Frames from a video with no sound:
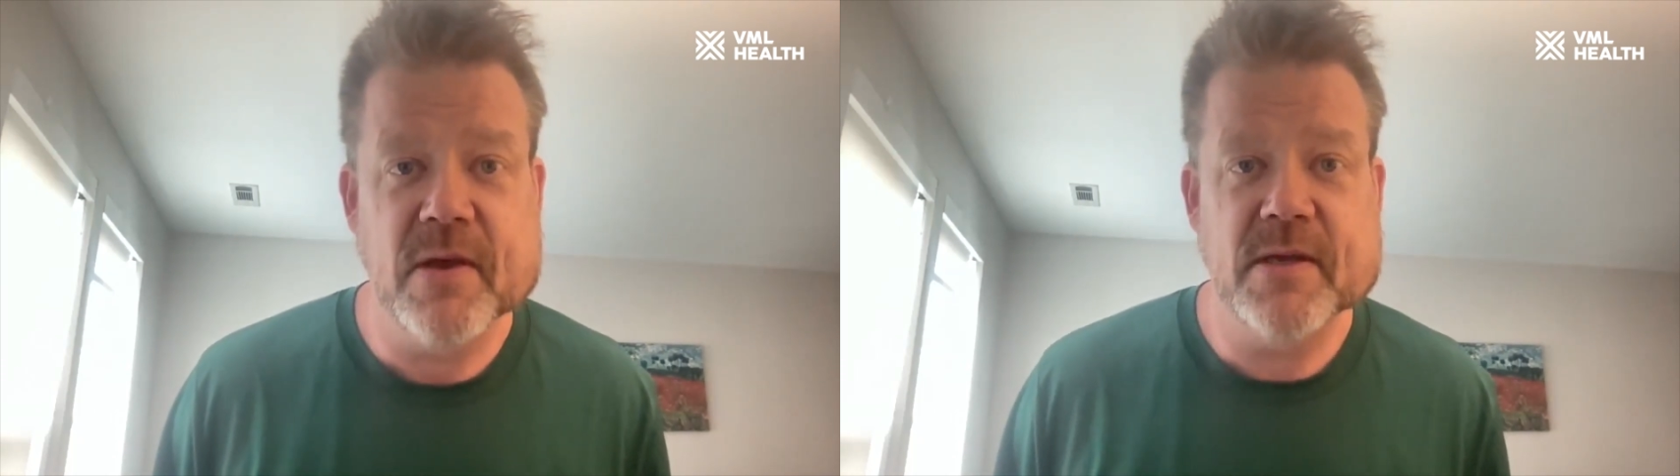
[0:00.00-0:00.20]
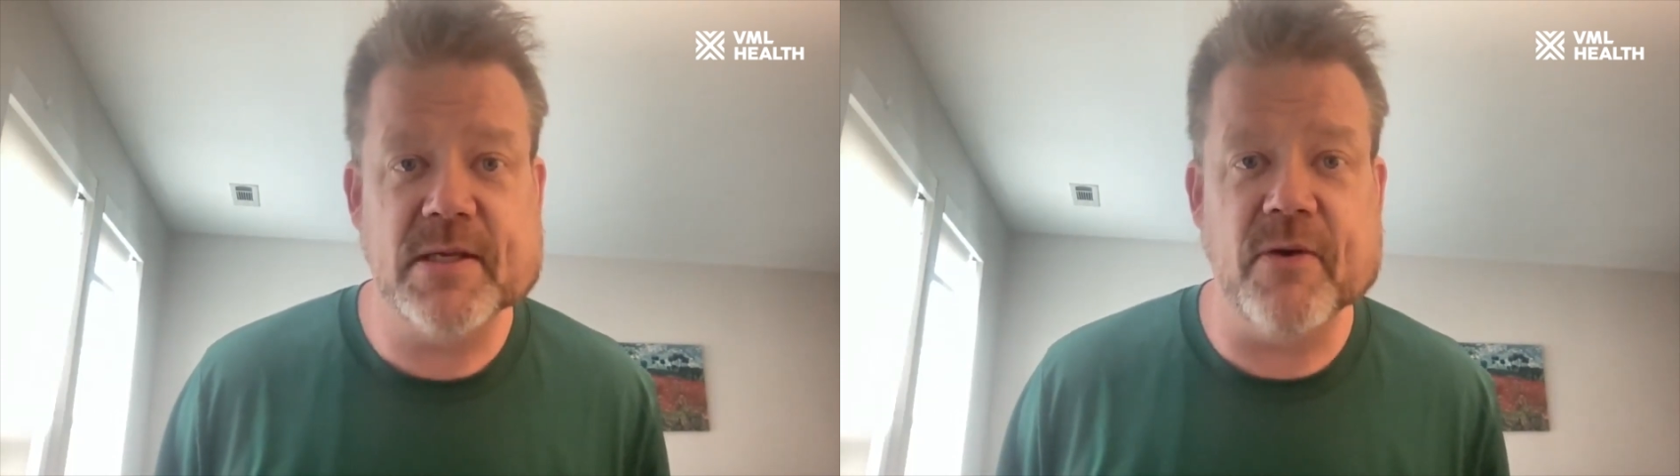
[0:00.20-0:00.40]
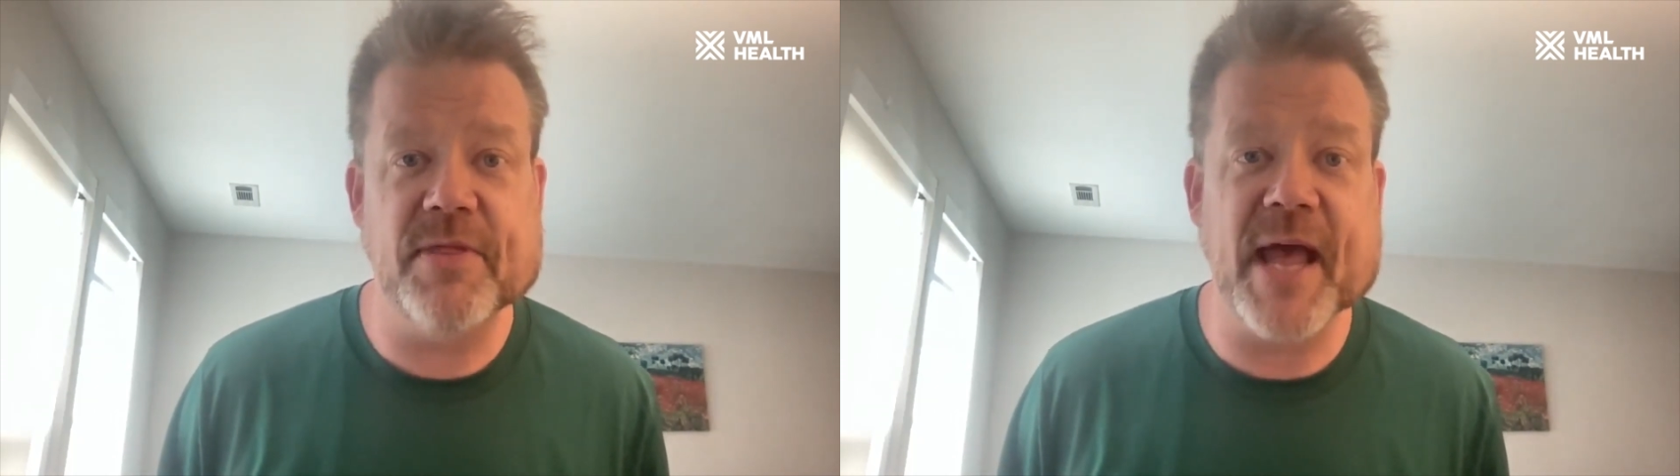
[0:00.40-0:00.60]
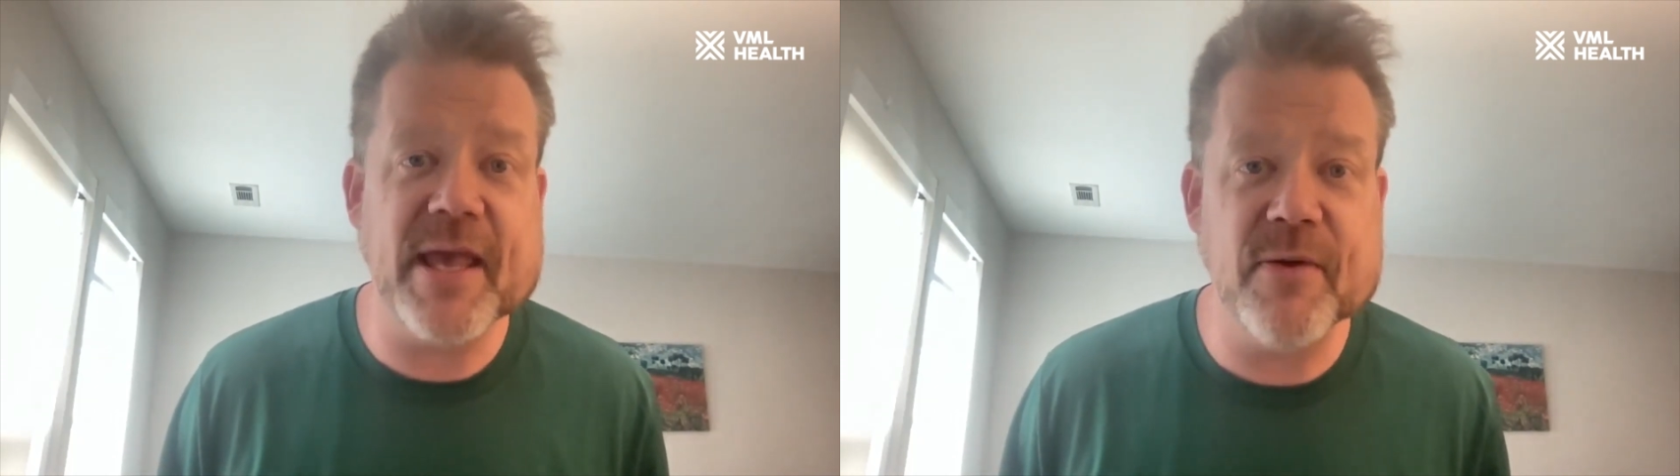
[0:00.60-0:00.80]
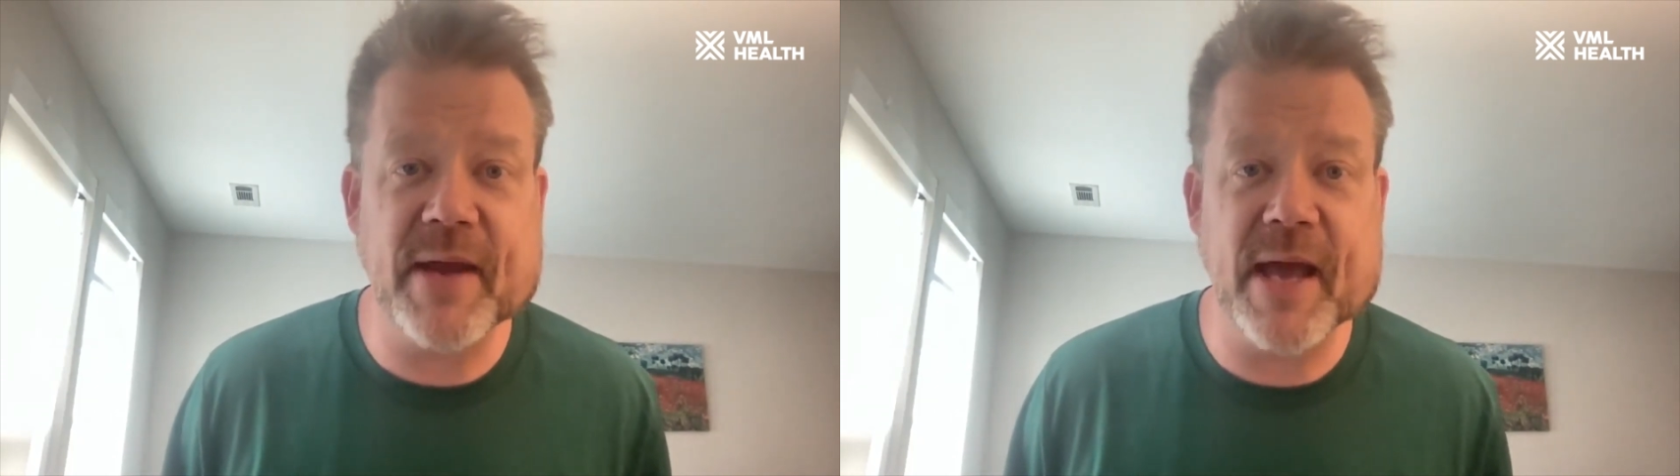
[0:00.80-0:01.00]
So thank
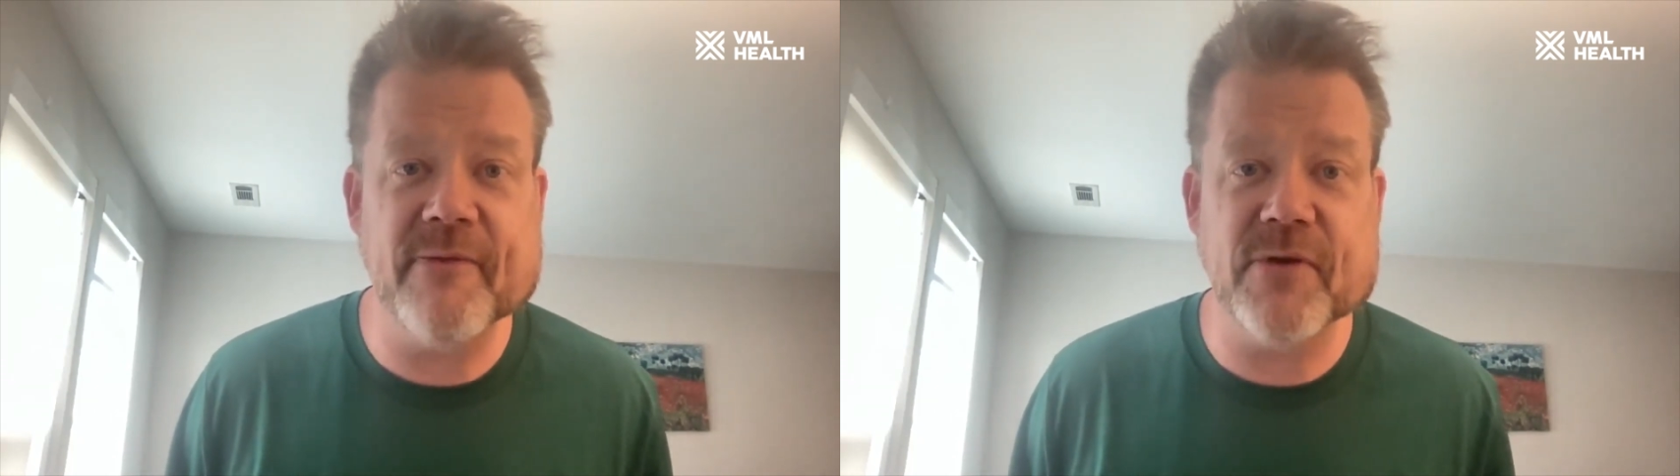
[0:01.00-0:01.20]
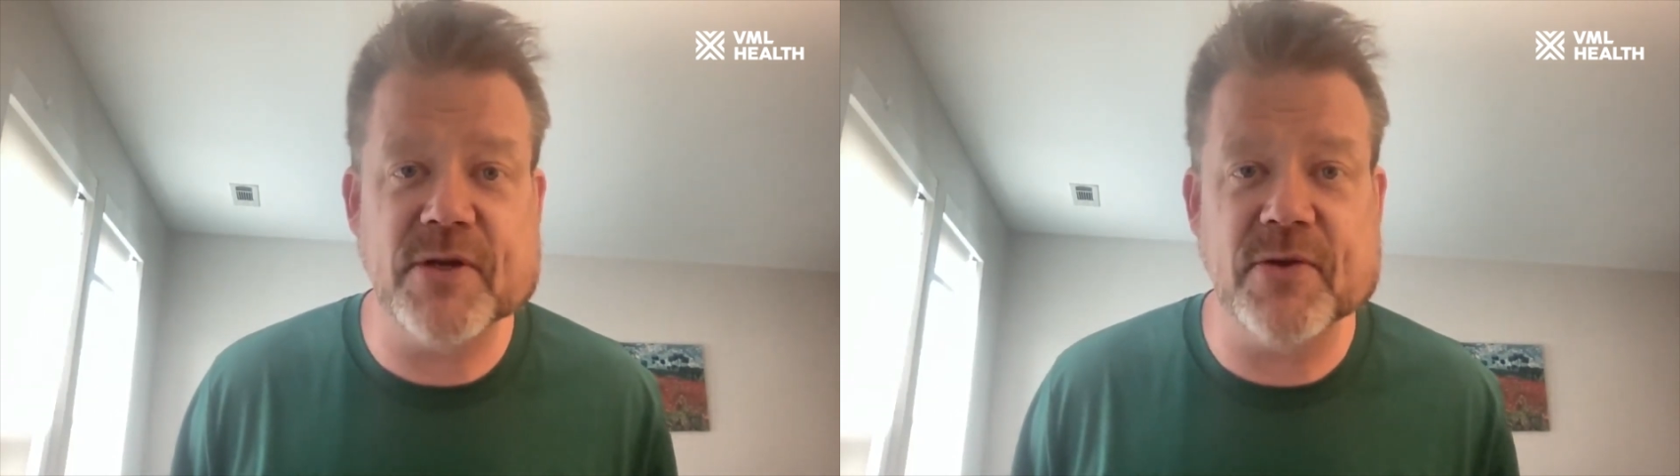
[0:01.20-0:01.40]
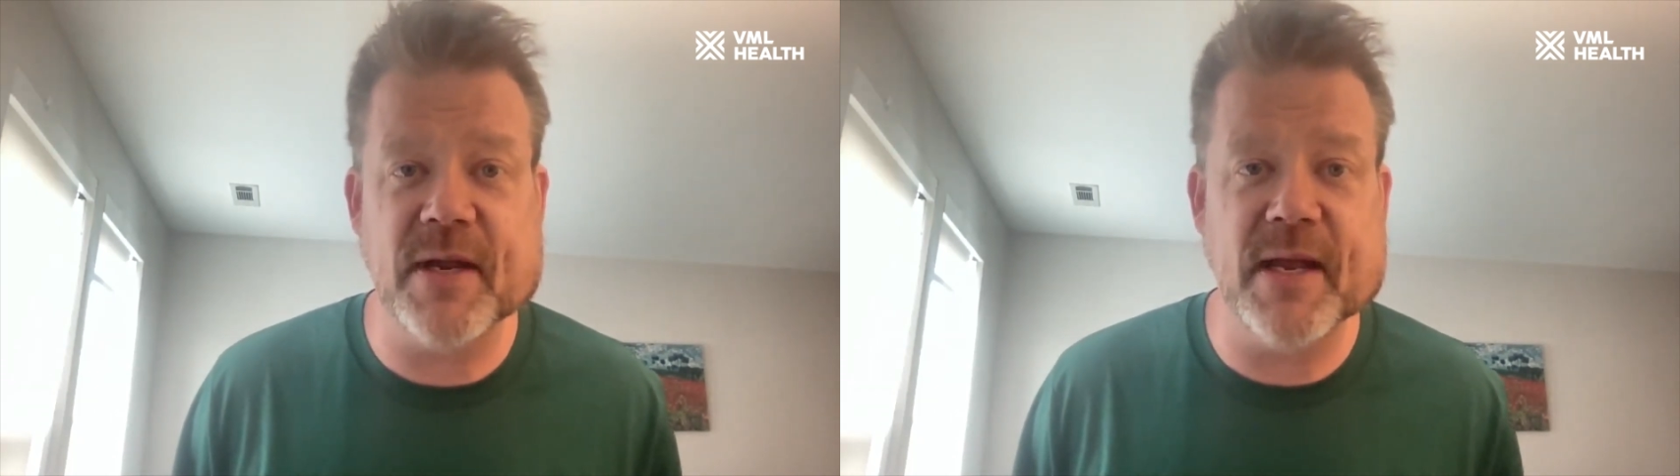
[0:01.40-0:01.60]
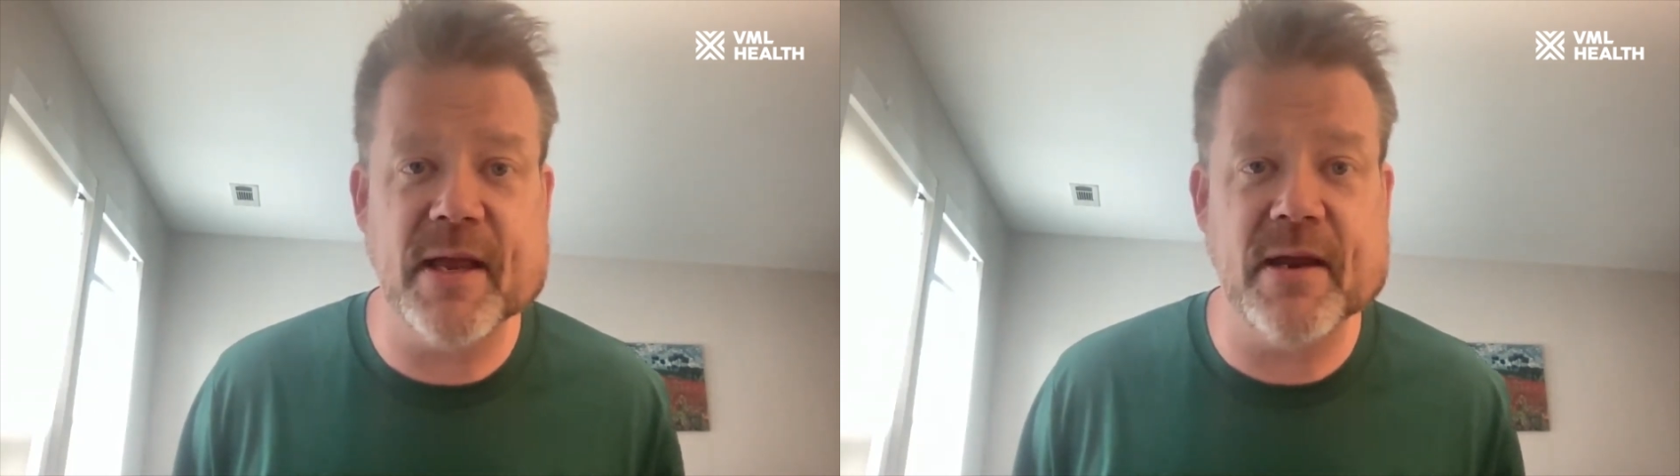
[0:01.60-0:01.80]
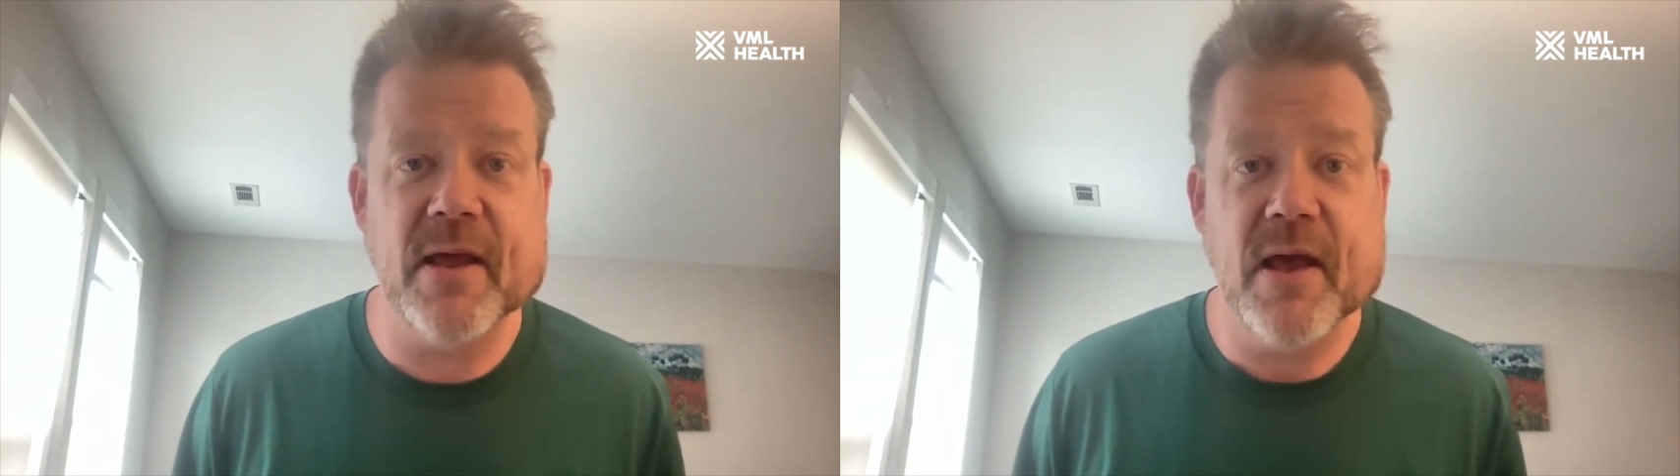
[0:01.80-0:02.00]
you again for tuning
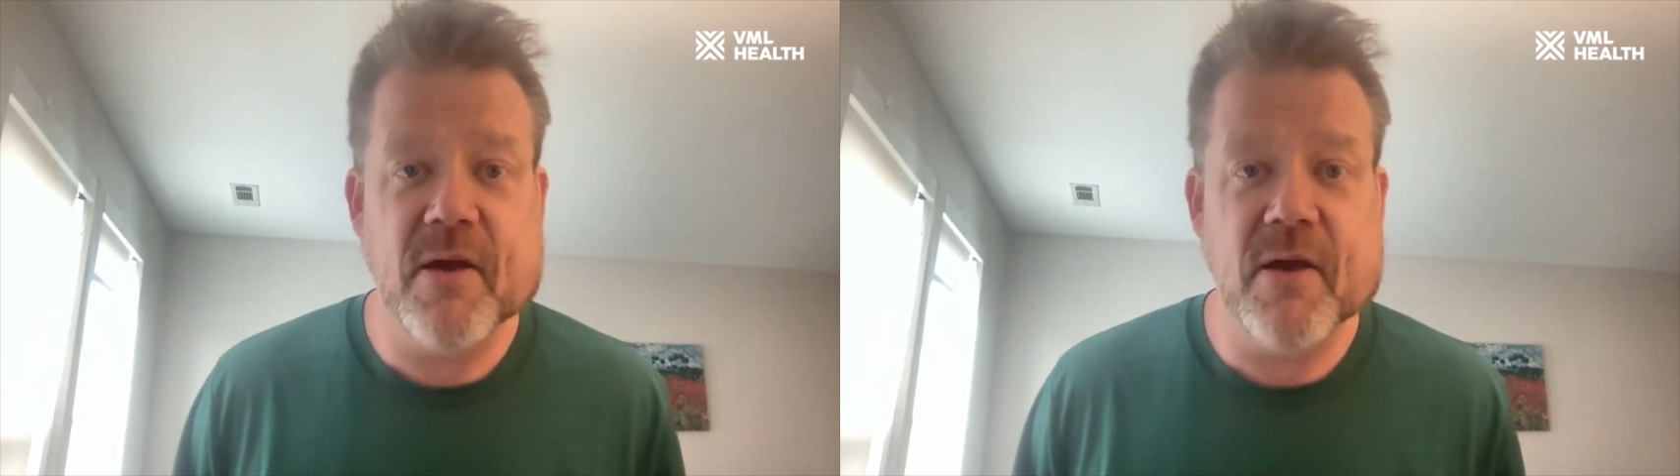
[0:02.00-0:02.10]
in.